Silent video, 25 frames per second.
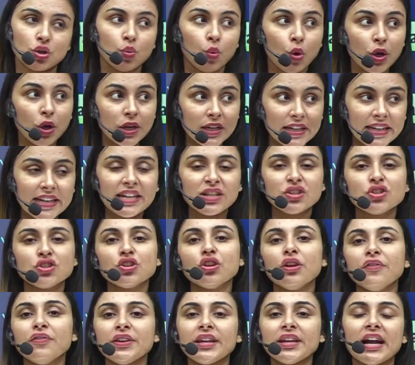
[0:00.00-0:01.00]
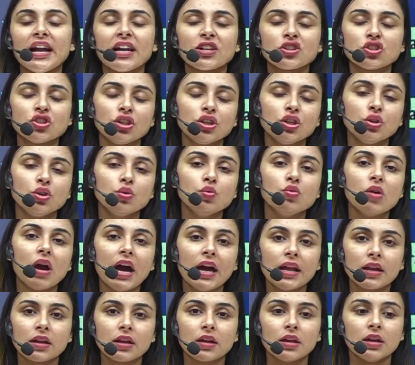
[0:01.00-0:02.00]
What nature of reaction you
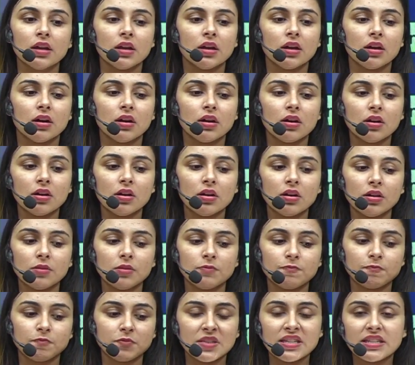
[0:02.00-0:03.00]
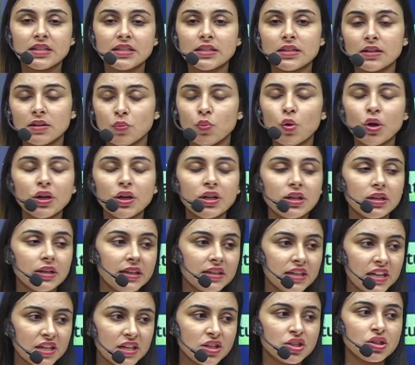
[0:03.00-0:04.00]
are, uh, uh, what
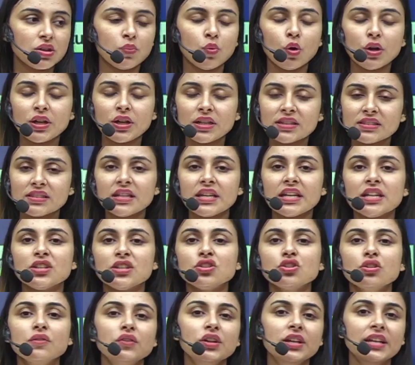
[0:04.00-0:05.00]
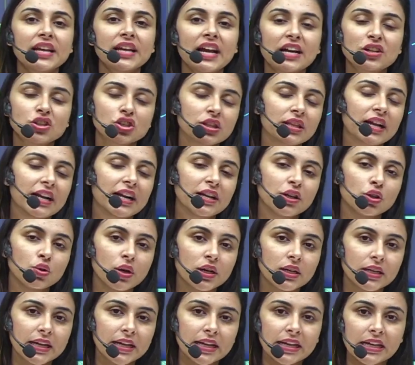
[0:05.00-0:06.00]
nature, what is the nature of the reaction that you are
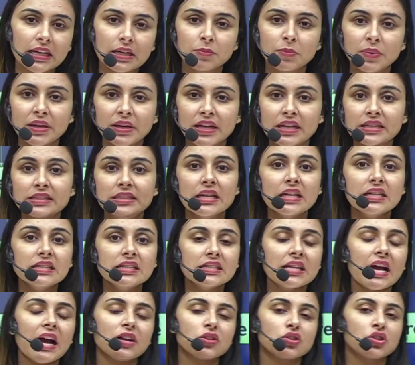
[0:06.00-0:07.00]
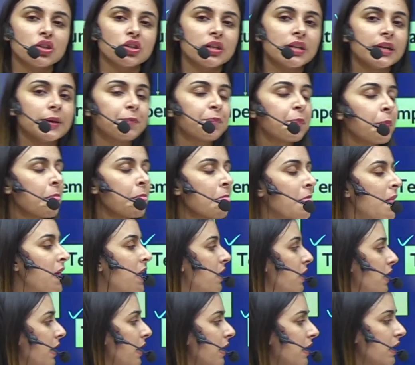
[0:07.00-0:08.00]
taking place is actually,
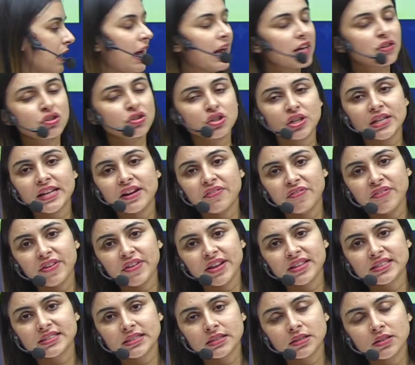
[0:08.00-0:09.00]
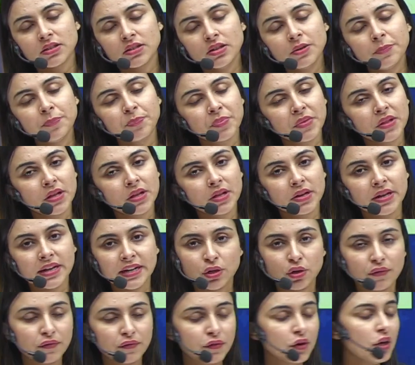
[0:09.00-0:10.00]
uh, actually affects the rate
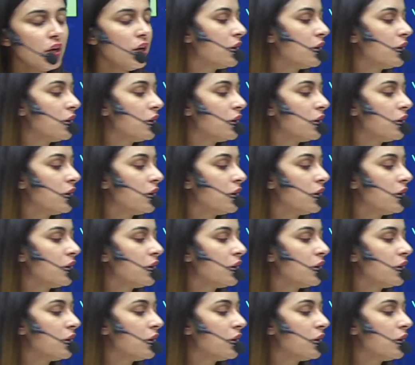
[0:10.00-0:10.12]
of a